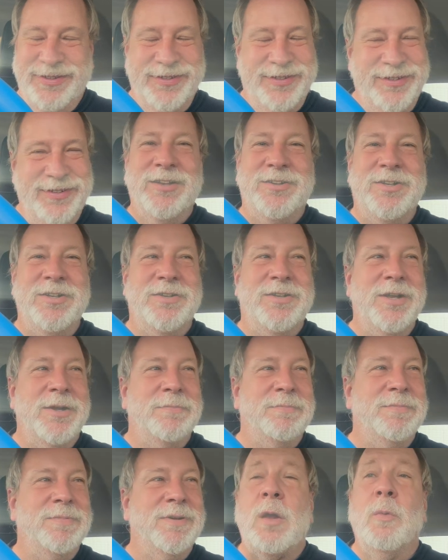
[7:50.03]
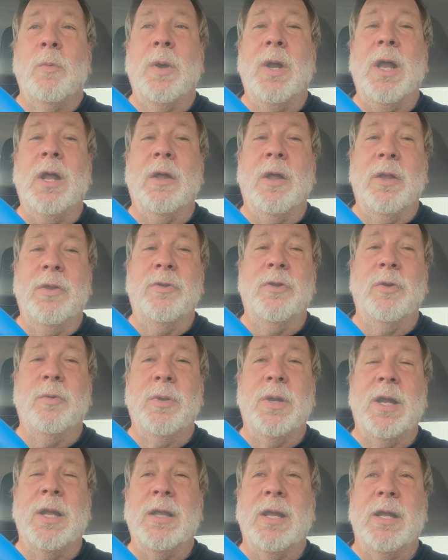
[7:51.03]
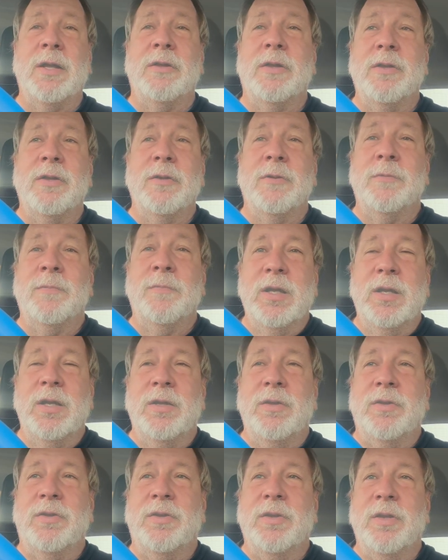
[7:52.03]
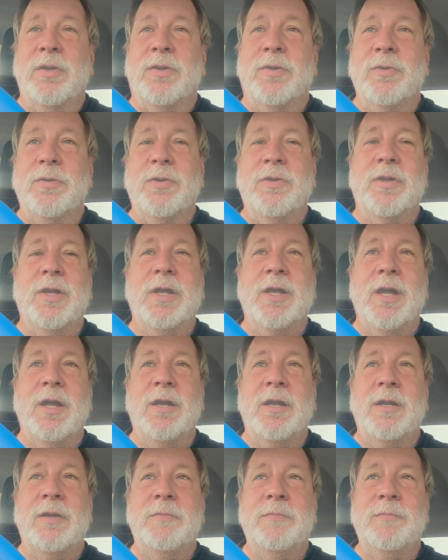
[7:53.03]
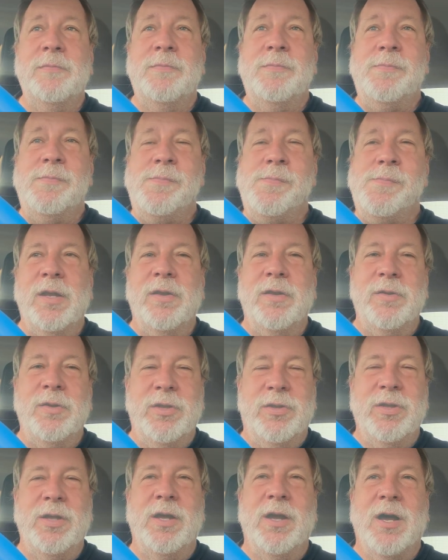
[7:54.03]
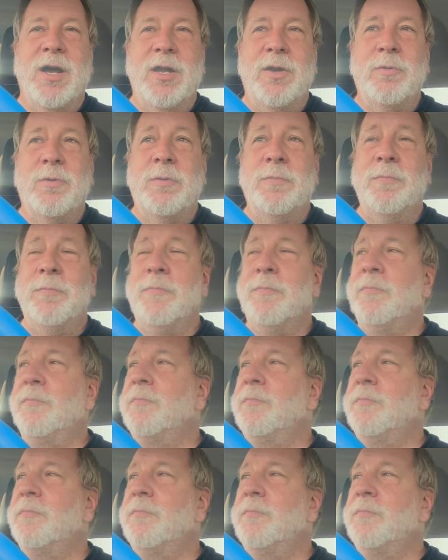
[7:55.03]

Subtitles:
get your tip. What I like to do is, as soon as they get in and you say hi to them,